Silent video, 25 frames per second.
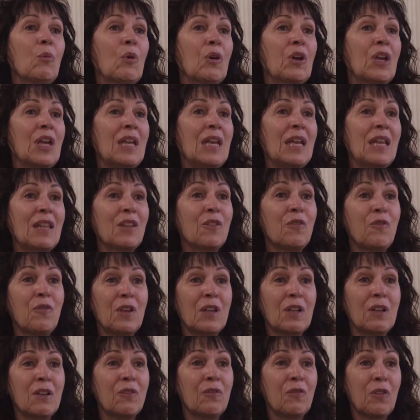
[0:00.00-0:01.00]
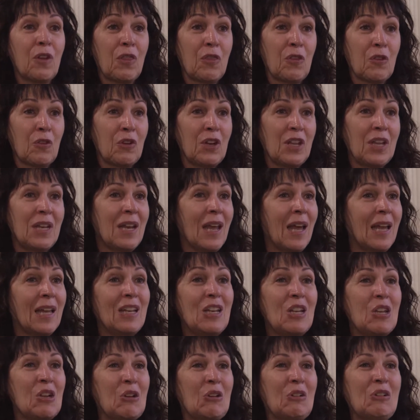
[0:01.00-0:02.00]
working in the field for
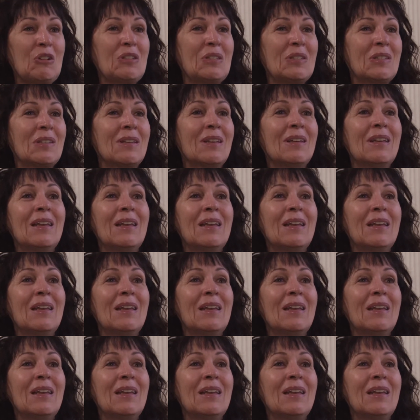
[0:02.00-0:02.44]
39 years.